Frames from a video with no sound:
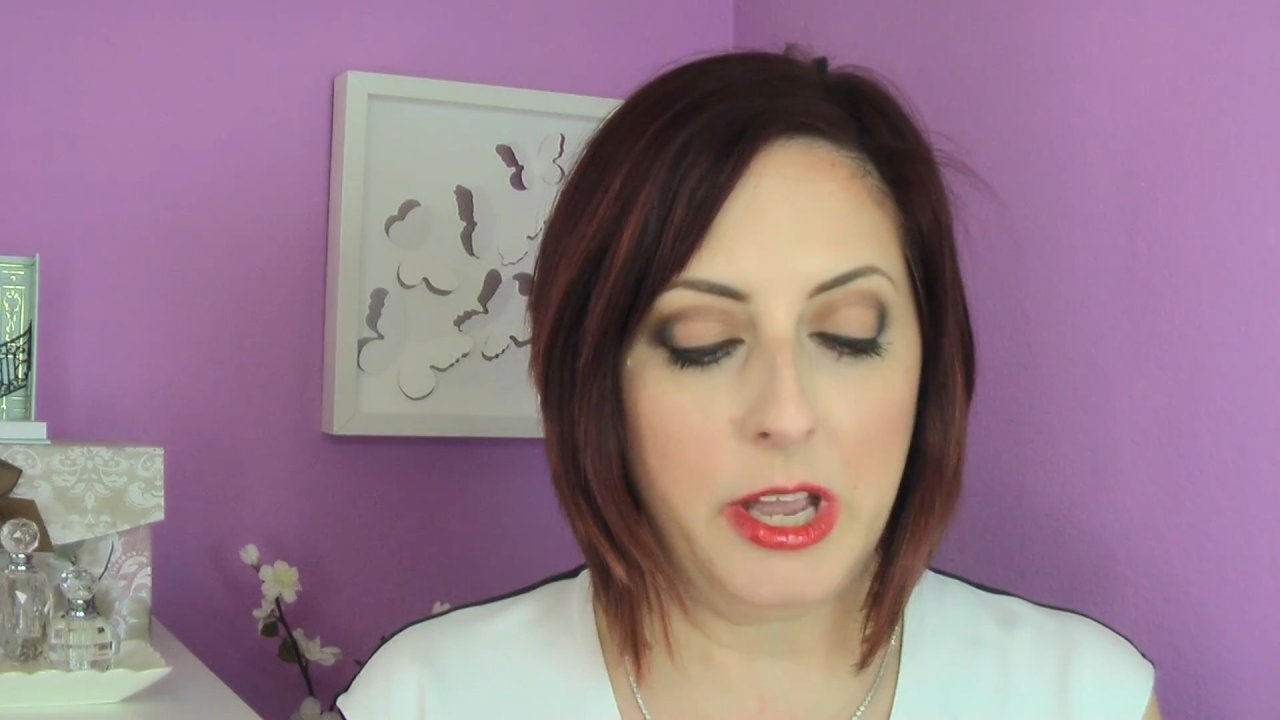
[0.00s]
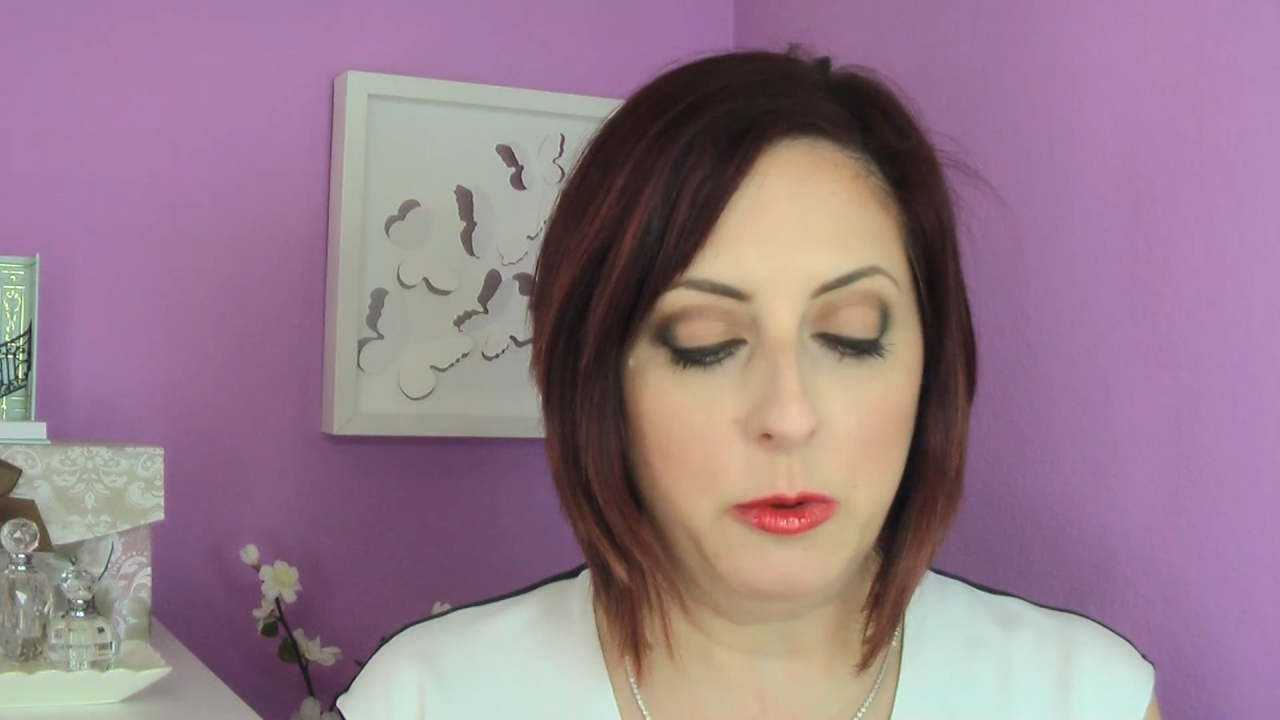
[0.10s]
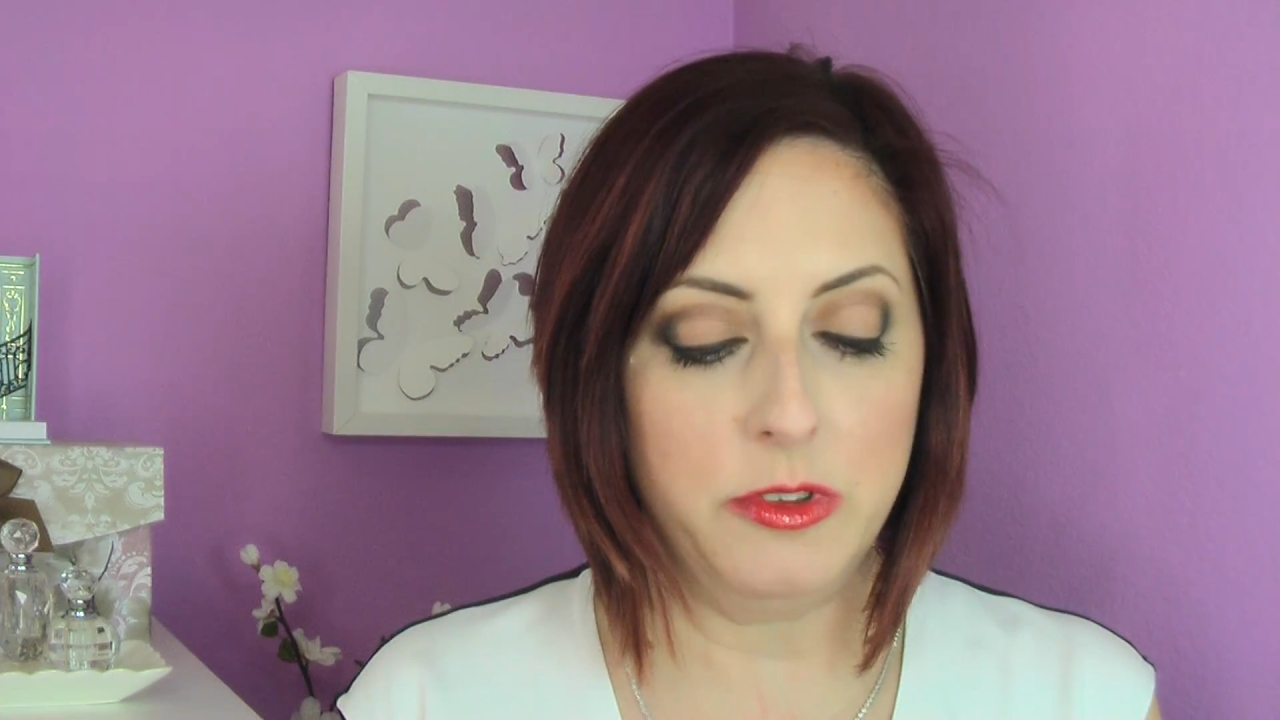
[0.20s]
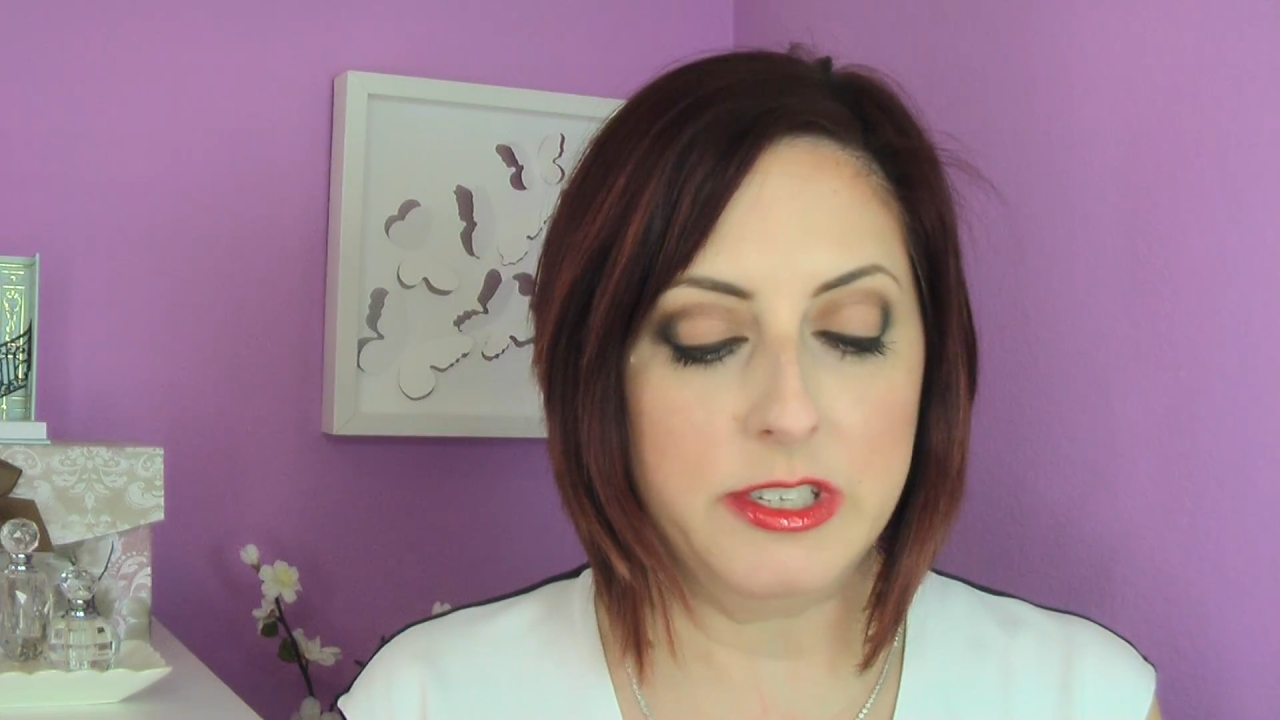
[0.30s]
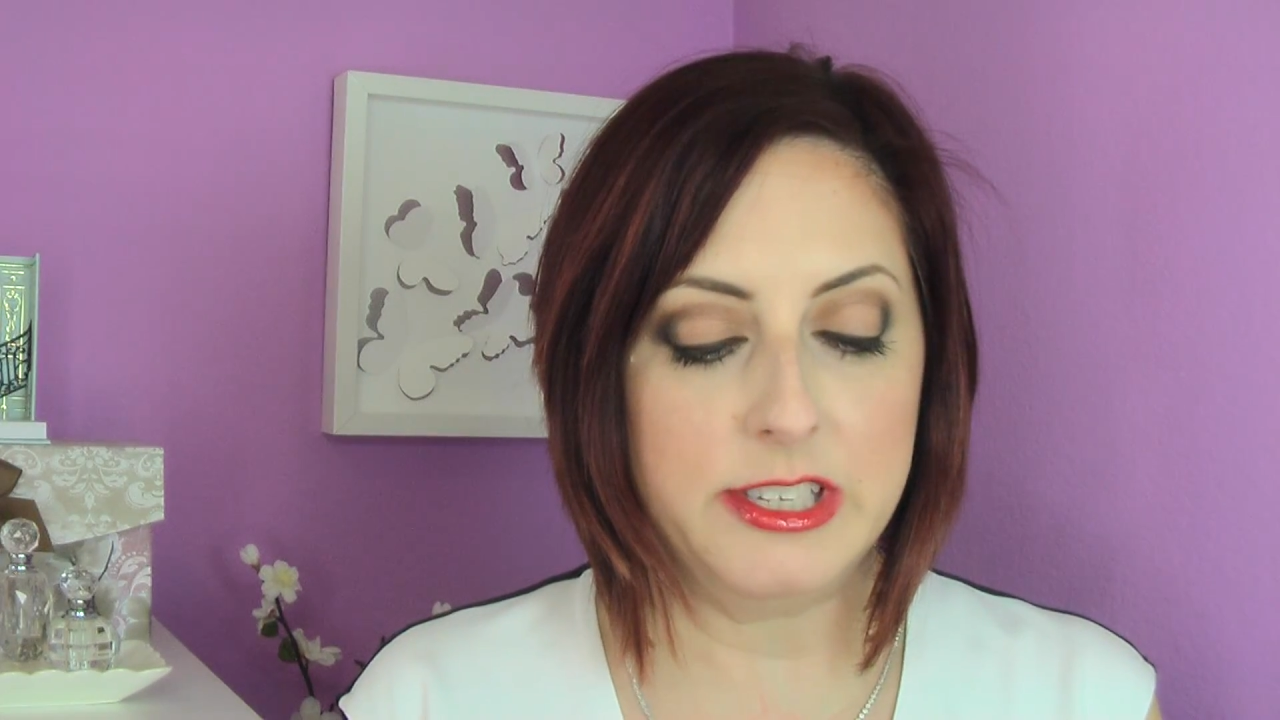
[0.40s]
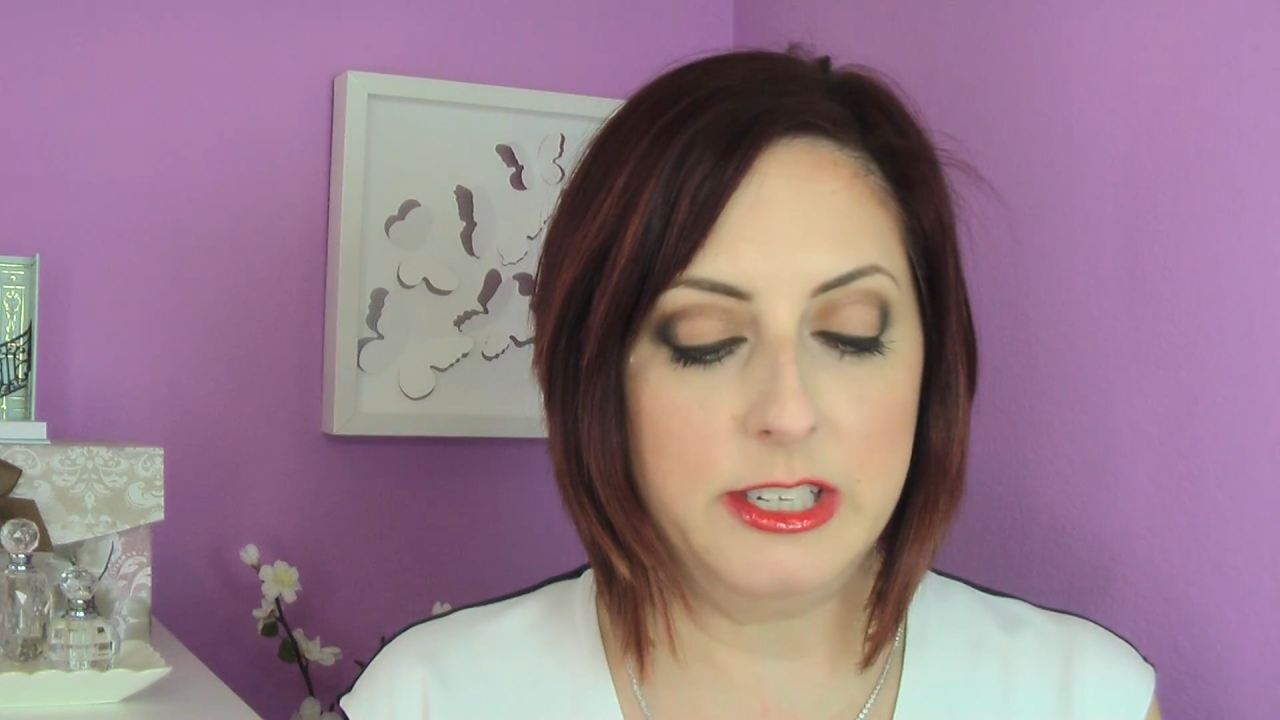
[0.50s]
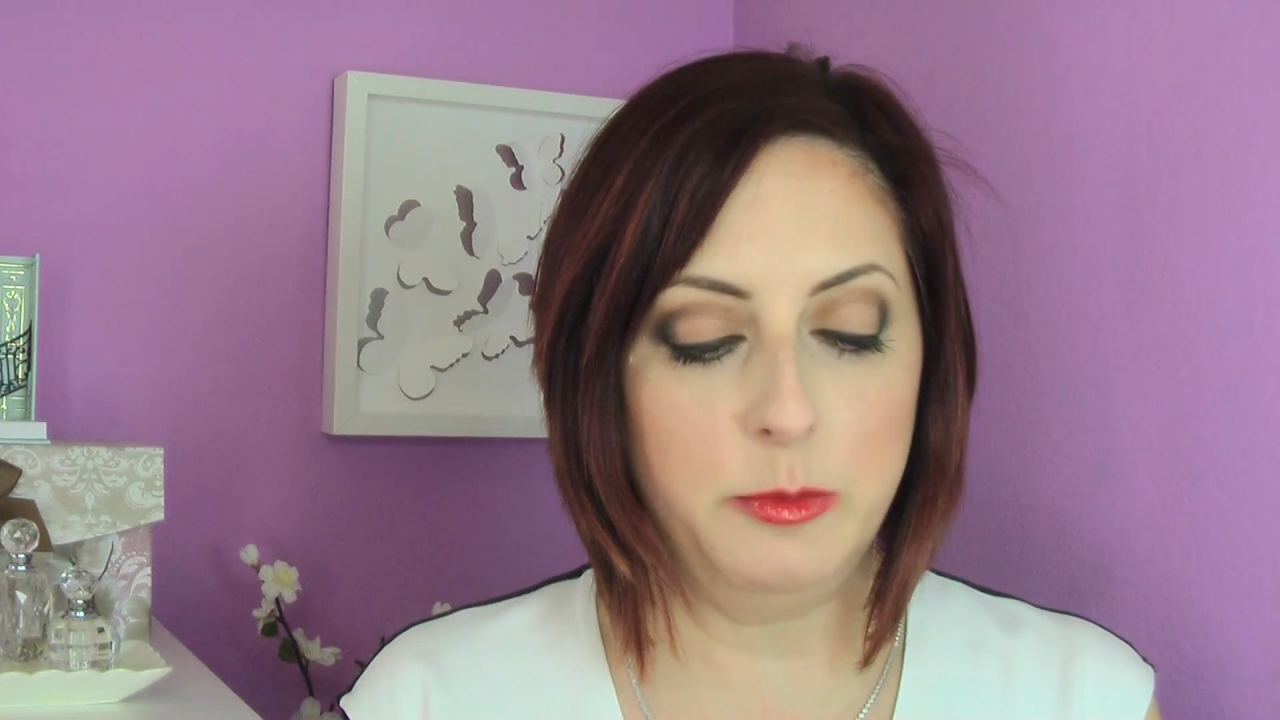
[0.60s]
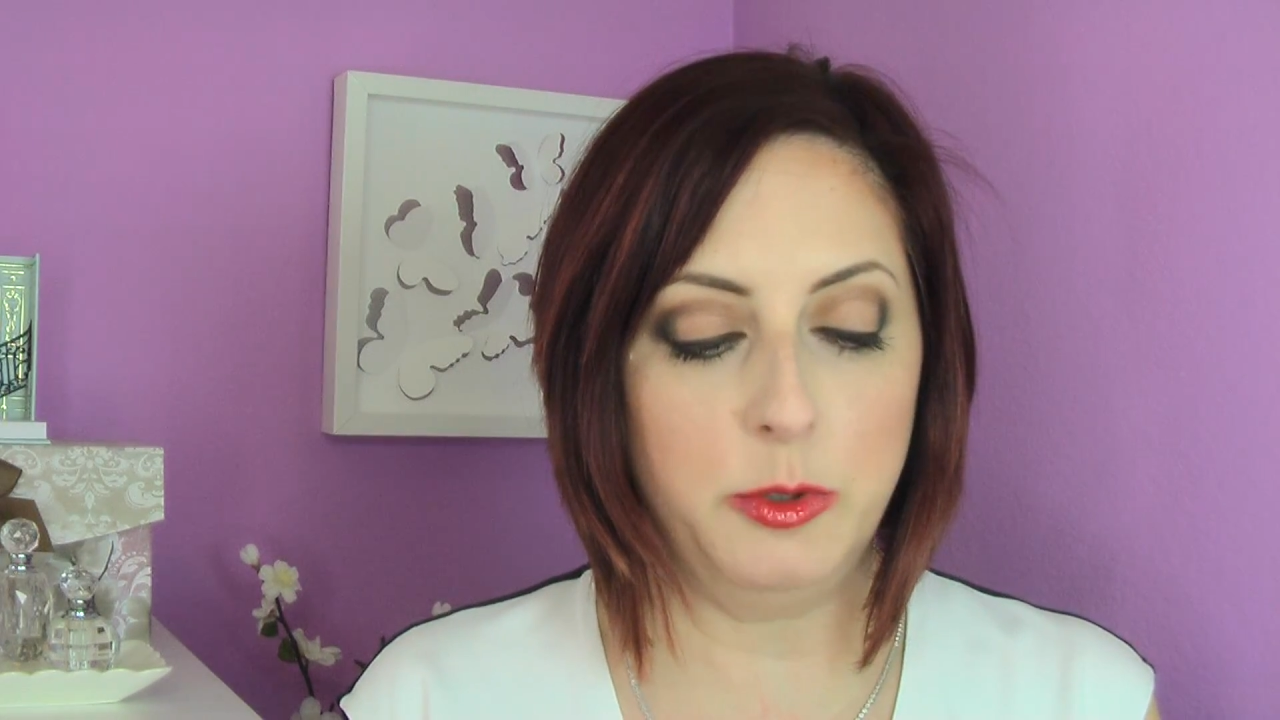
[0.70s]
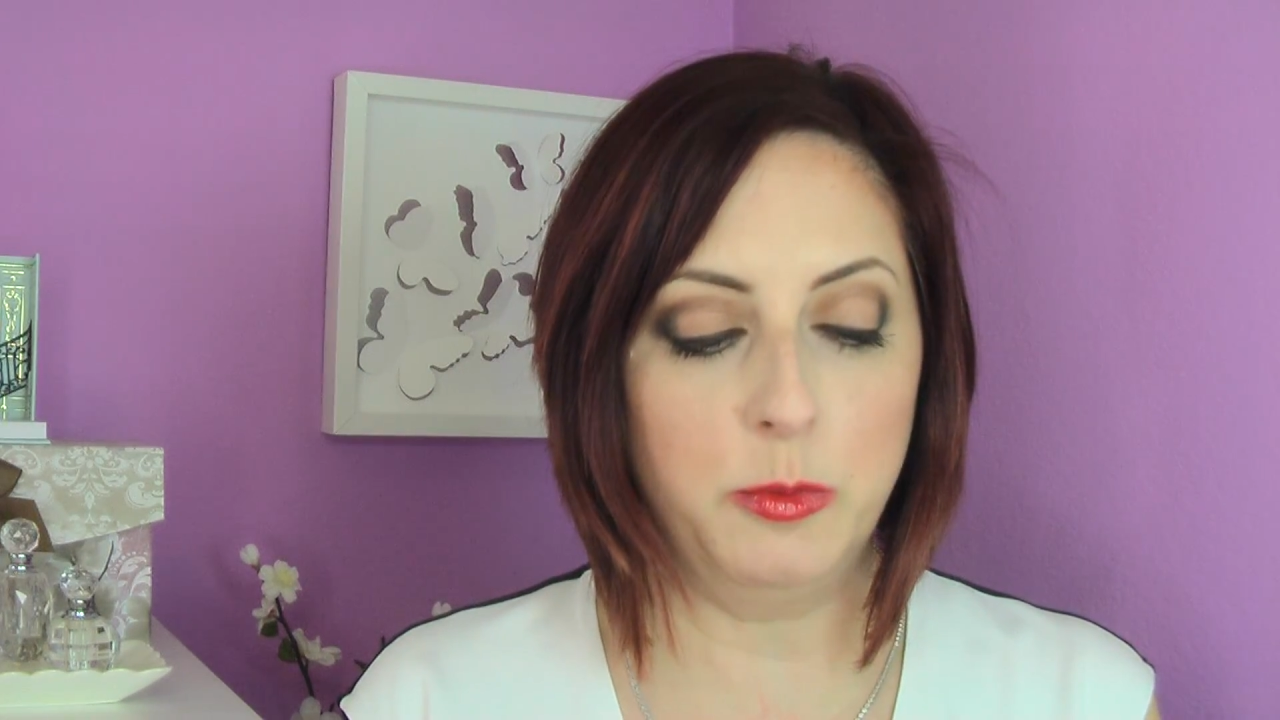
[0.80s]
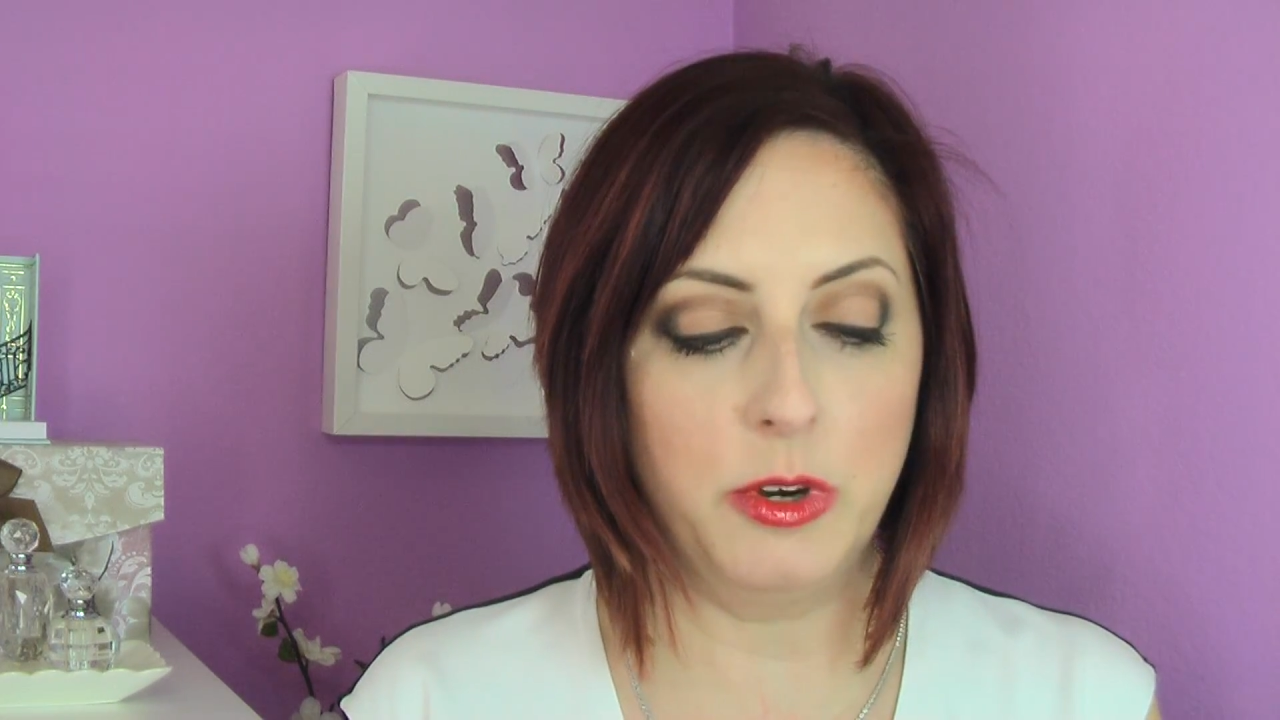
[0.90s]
back with a stipple